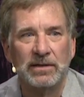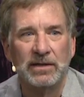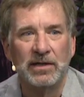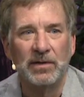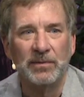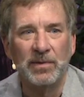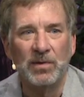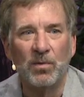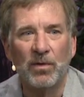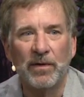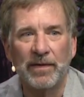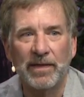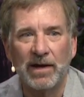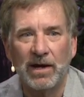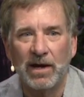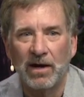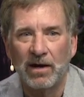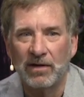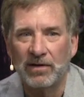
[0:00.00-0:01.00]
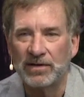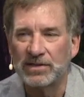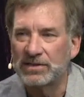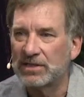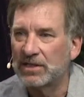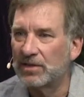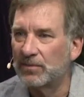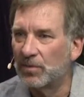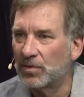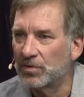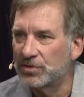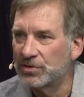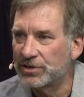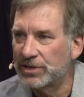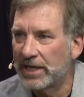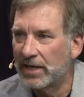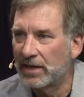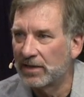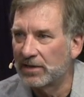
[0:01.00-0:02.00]
it'd be one of the hardest and the most
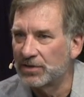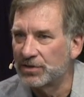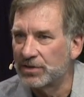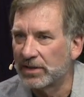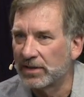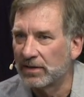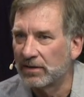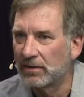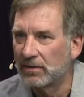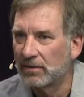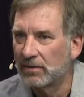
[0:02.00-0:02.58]
challenging.